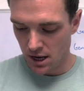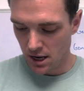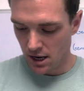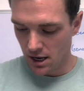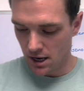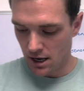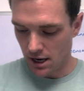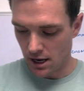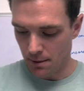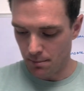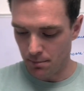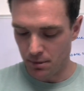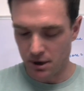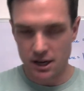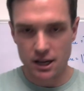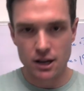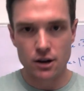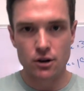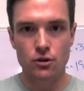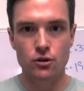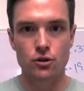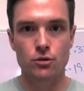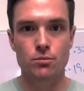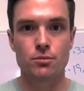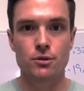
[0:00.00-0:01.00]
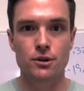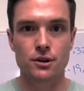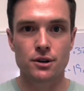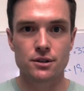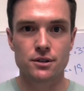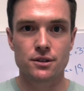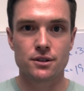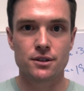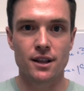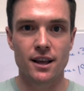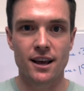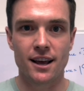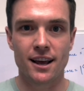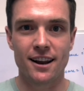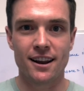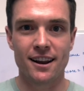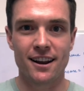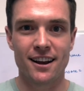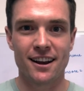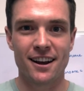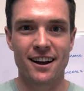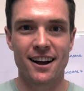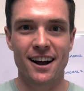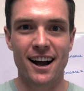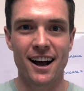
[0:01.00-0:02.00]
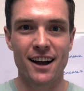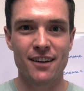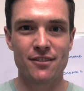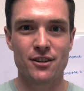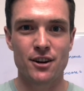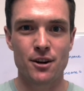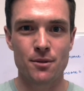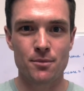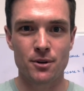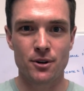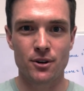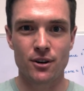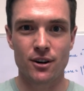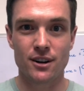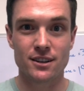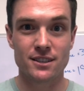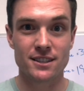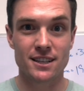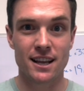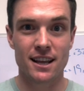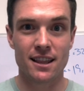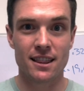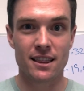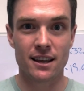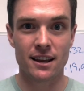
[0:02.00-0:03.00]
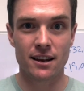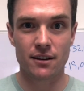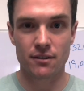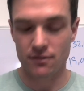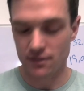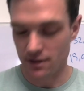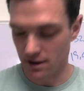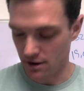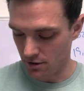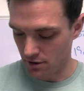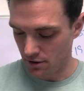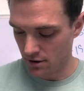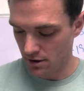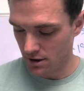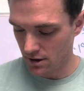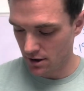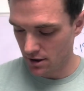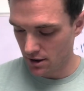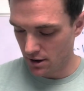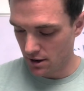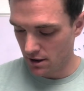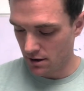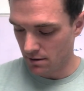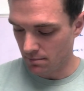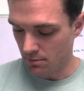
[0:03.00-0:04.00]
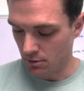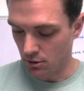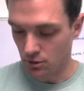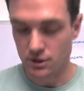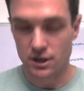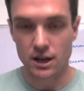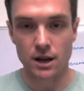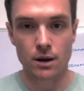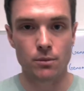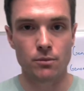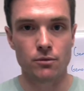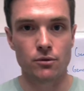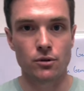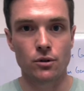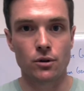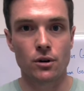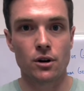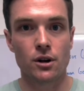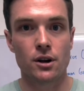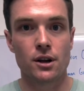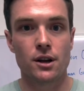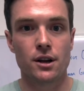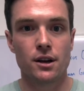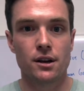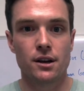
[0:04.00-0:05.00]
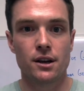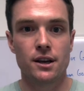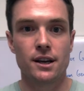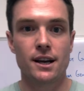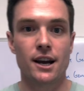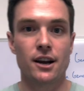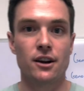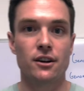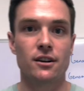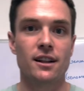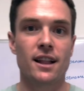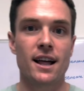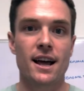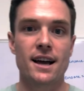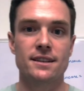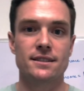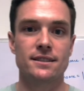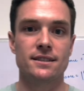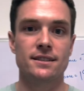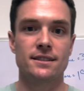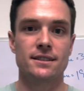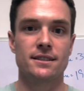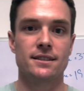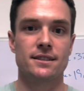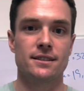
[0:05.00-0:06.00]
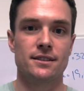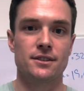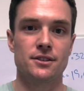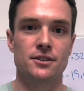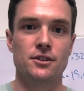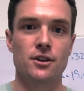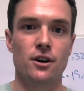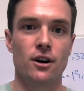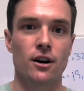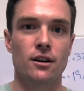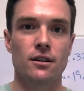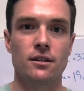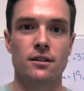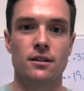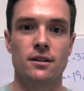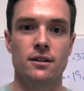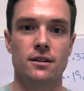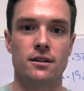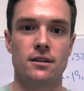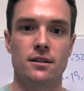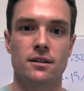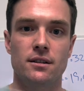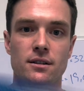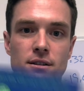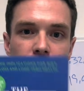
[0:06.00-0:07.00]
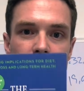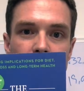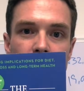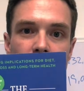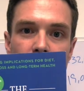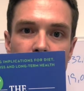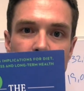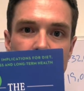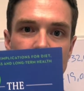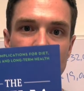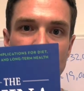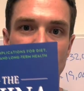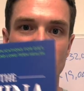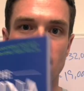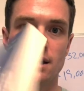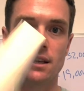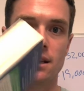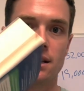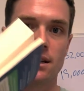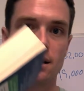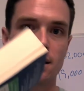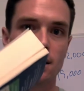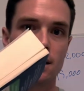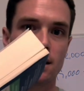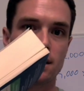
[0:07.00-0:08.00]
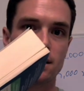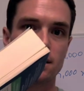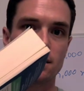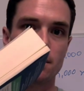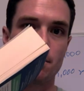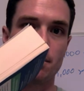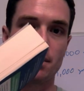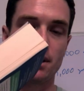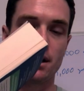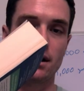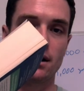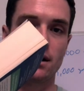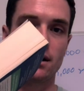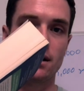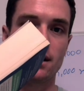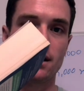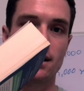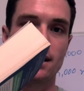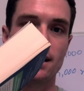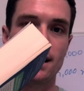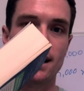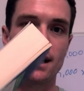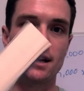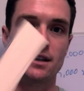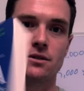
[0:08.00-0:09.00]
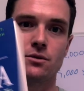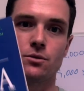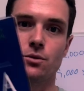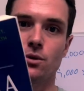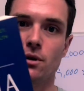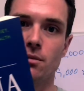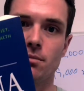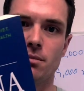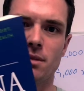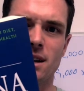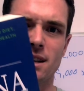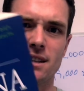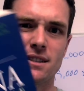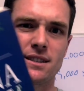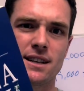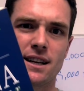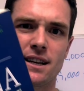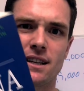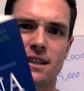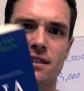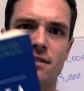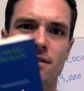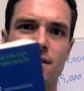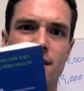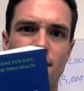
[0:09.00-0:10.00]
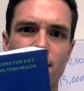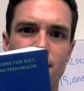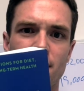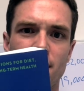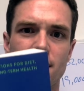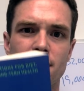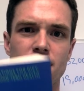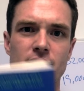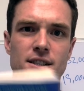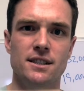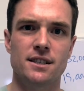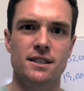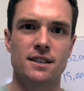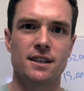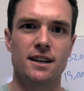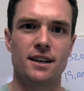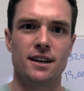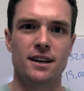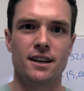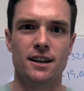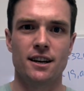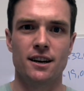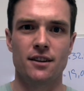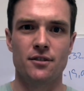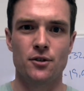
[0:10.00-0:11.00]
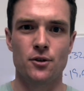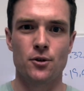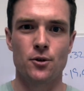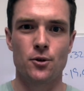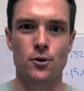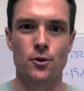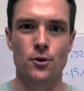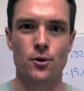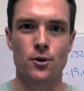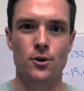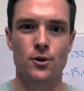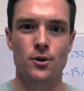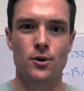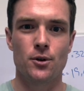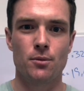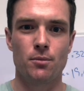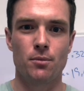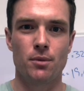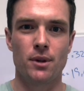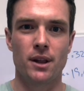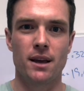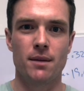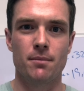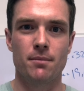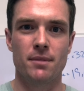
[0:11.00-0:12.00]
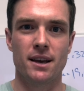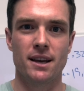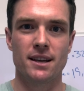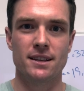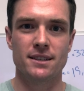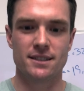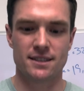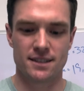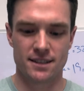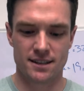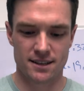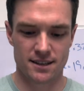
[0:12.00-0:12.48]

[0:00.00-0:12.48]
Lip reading: But here are the books that I've come across that I think have found most helpful. You got your classics, Start, China Study. This is a big, dense one, but it's like the foundation of the whole plant-based